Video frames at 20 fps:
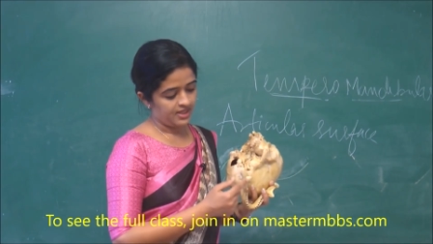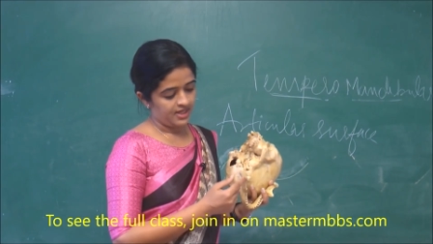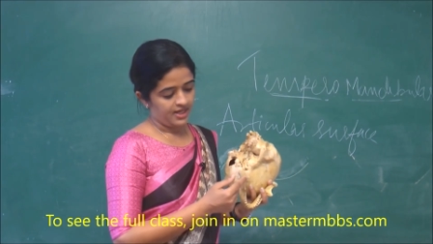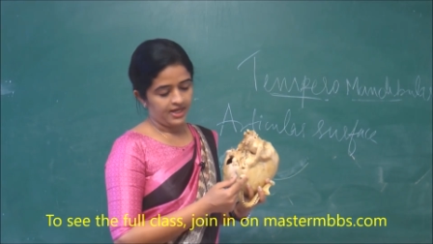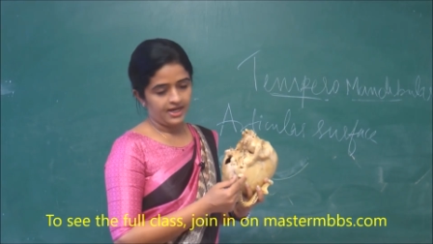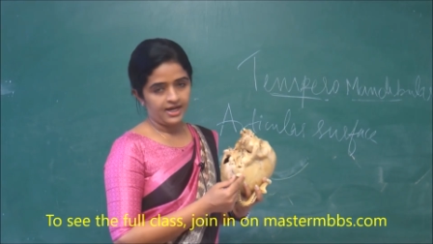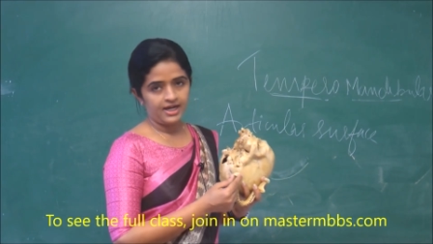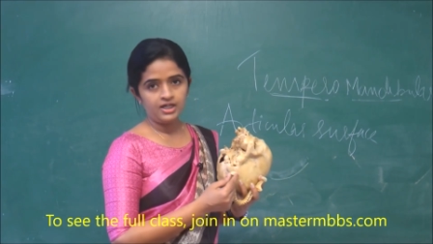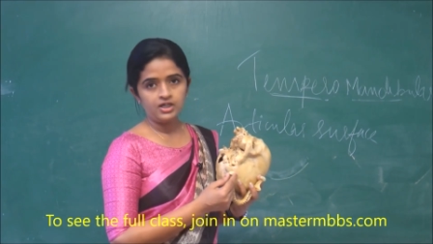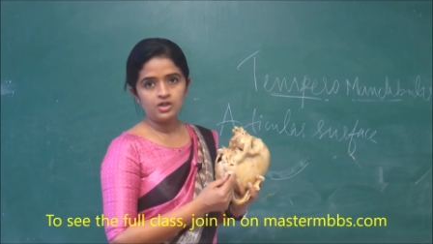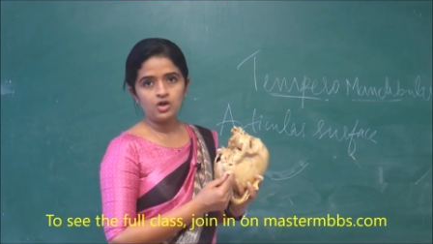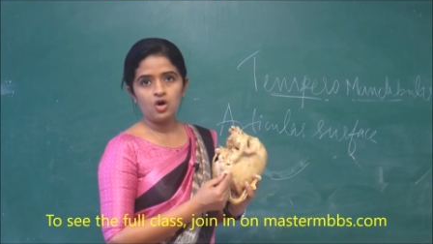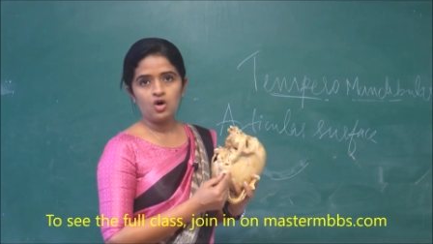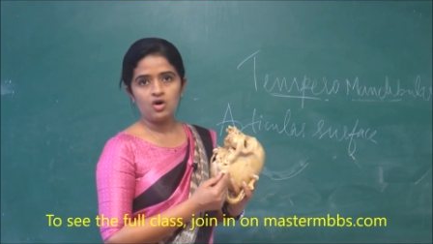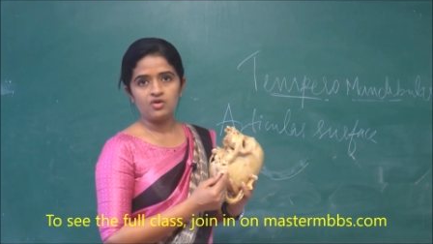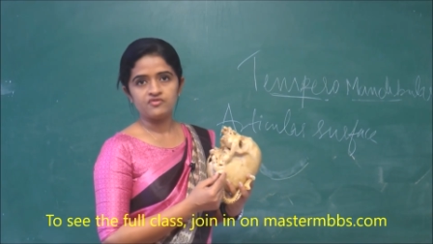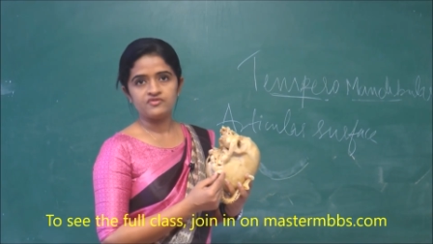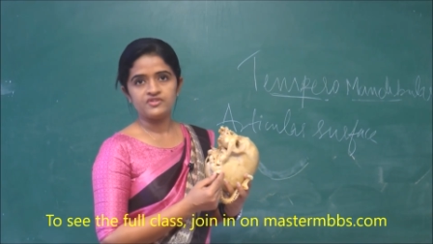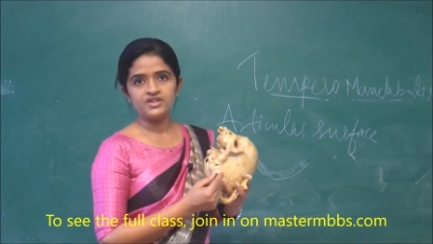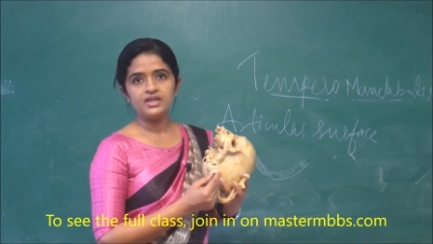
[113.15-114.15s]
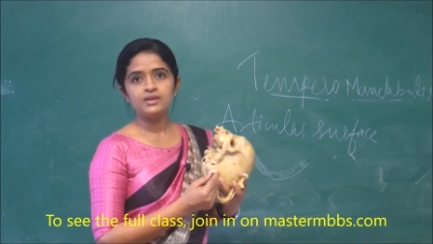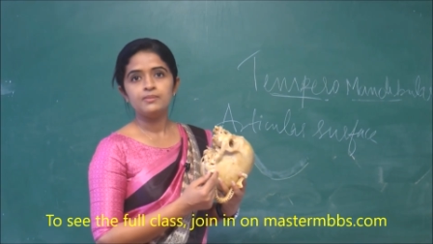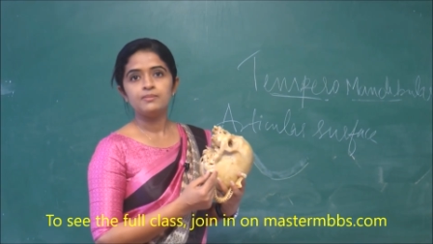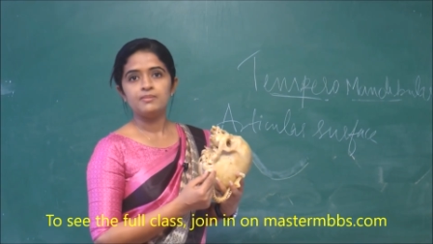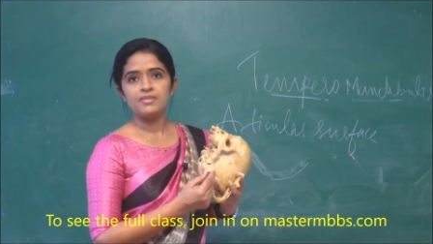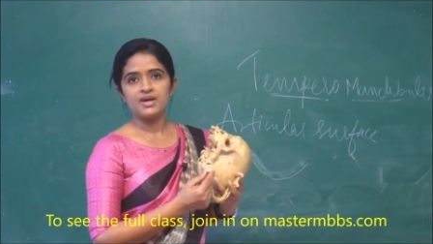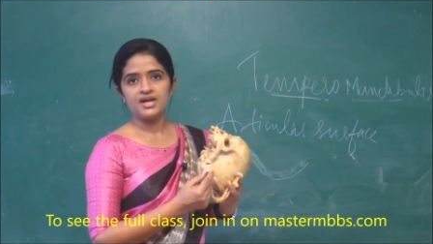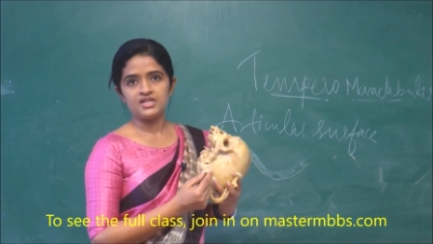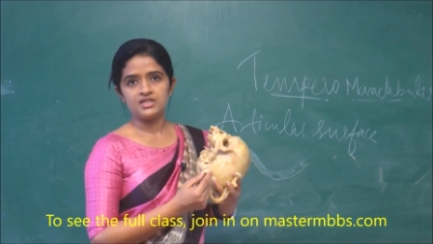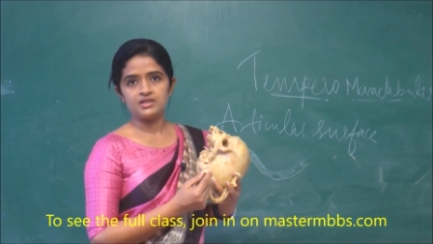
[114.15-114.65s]
head of the
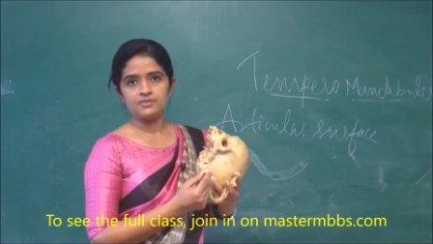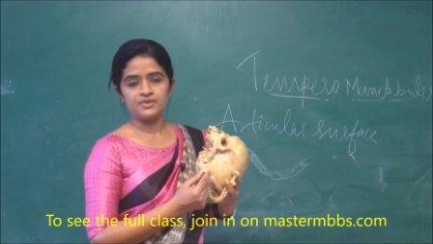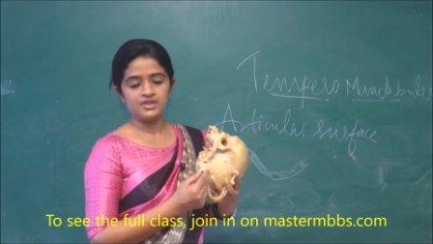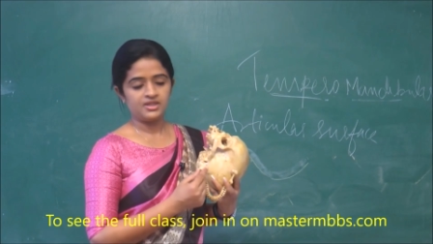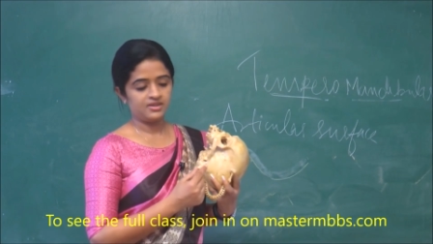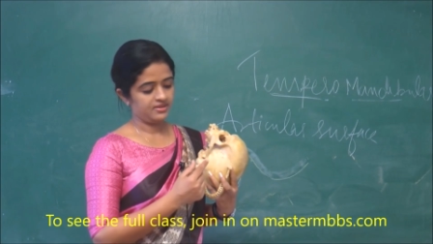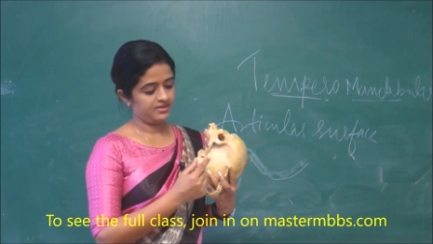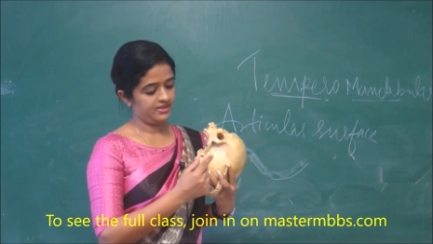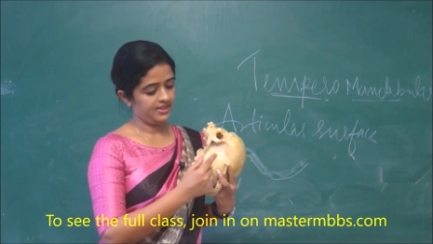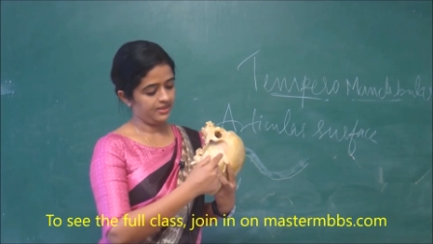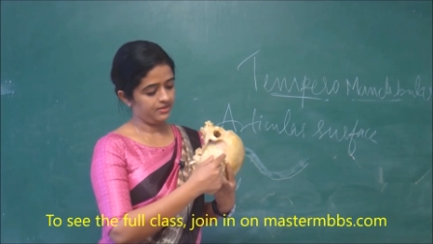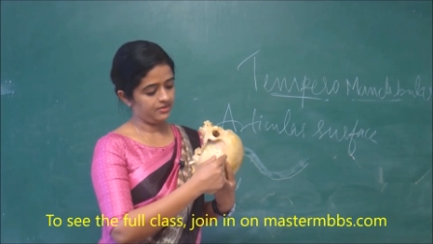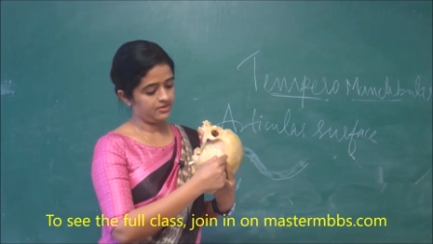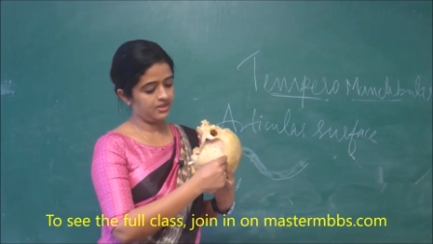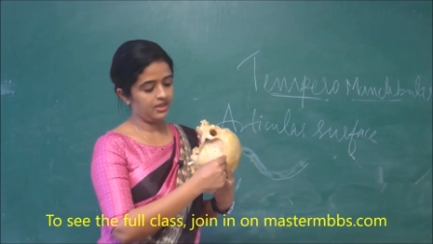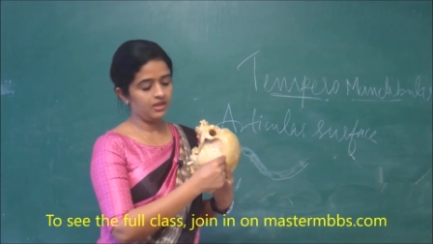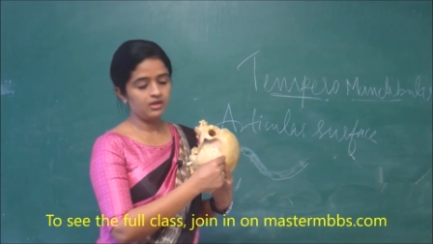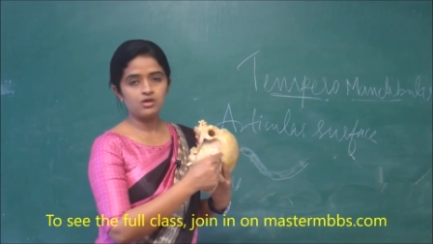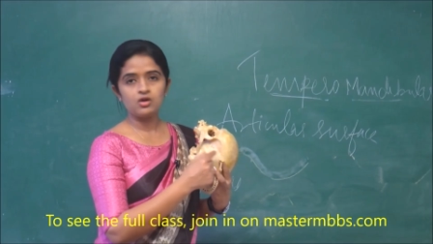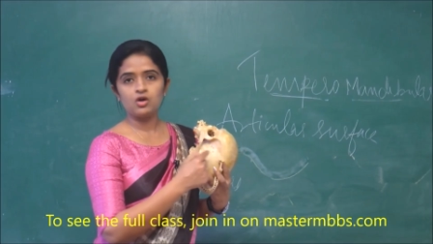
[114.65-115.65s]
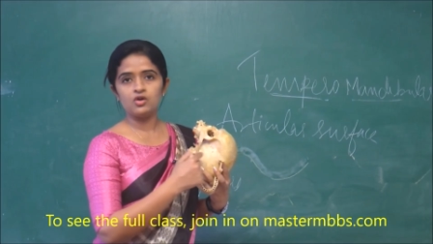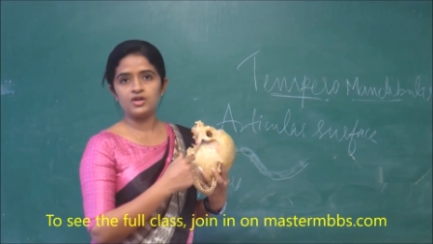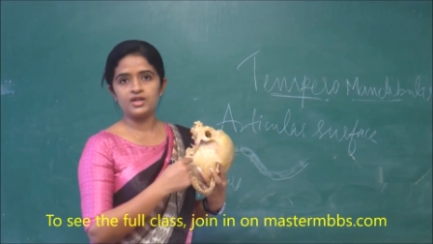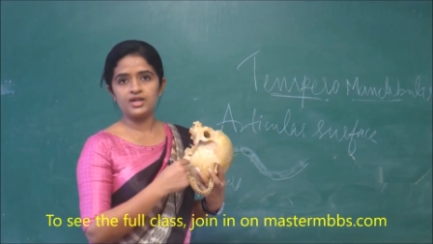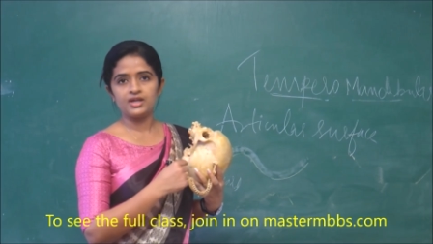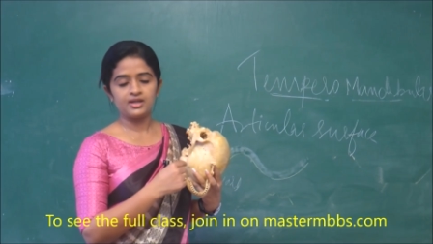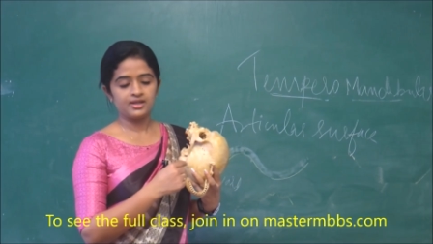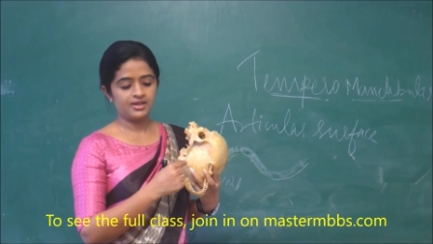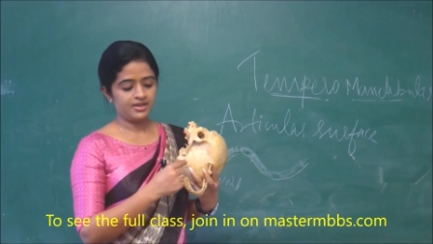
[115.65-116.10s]
mandible that is the condyle.